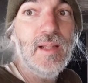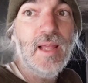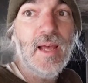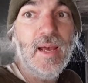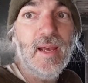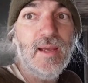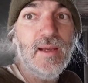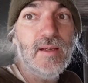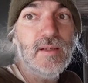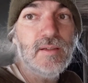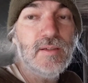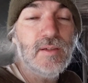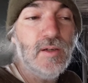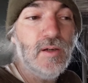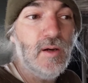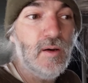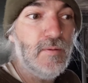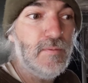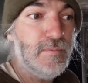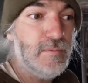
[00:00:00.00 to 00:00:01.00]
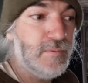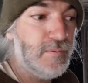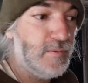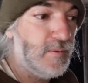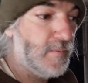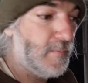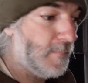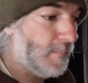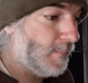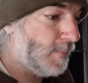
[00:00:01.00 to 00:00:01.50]
layers of
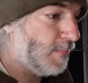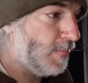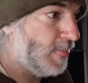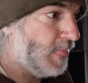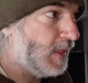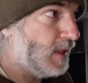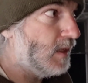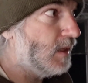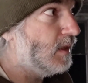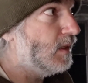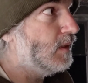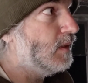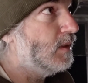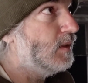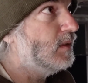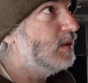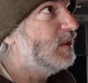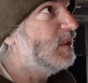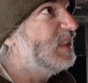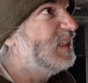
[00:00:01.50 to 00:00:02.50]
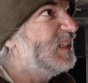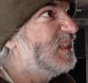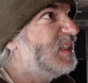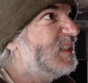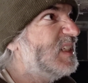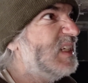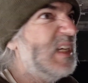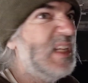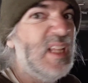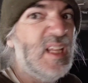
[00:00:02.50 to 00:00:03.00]

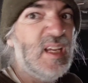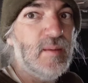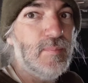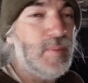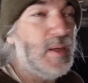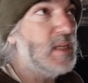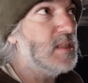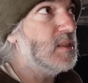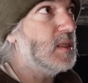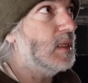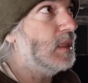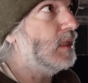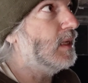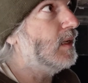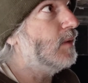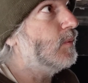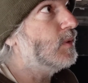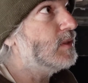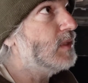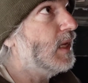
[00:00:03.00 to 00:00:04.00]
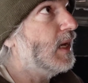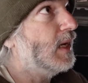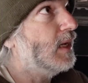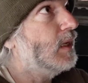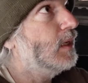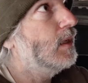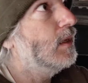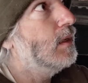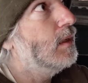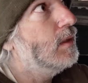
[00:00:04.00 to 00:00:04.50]
ceiling basically. It was like
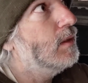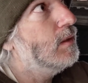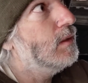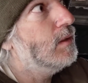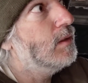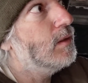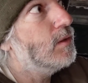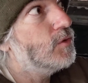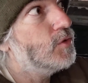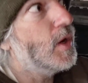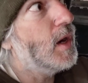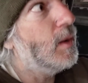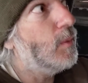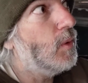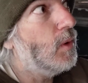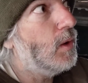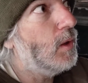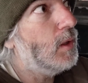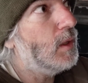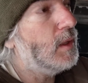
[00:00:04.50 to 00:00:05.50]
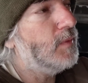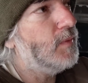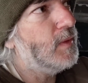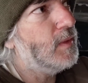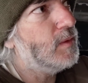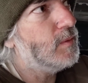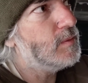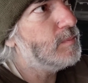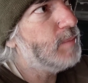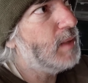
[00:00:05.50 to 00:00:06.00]
drywall, and
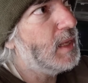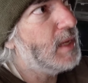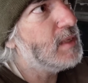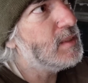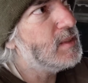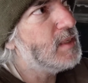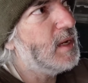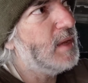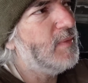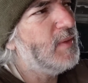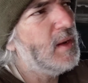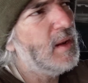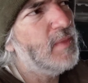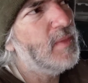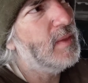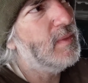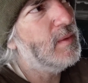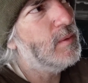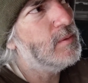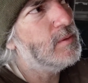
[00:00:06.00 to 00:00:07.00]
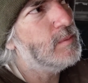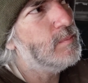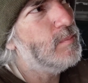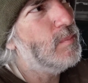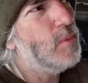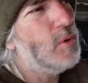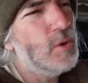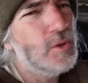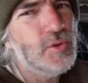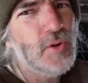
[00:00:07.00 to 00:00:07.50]
then there was plaster, and then I think there was
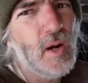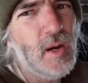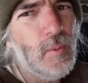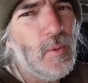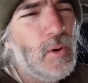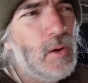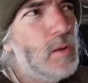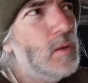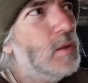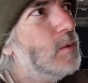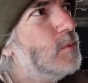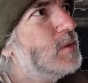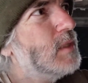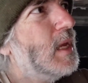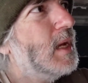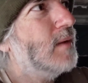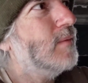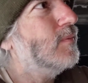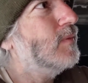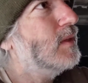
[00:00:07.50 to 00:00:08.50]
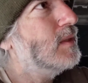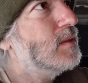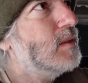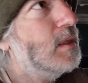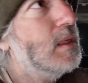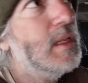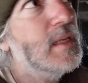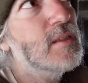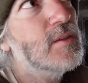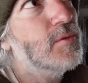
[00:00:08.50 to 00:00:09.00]
more drywall. It was like there's
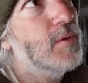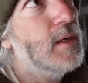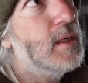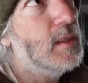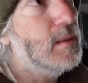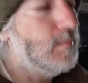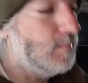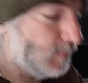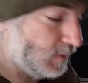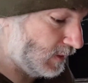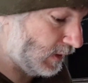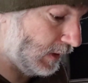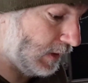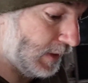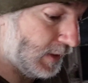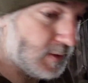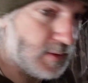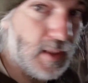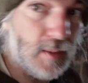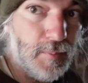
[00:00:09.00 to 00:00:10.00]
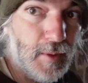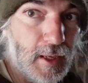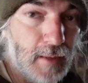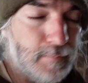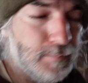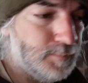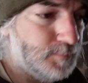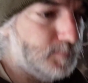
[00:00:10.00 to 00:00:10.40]
at least 3 ceilings up there.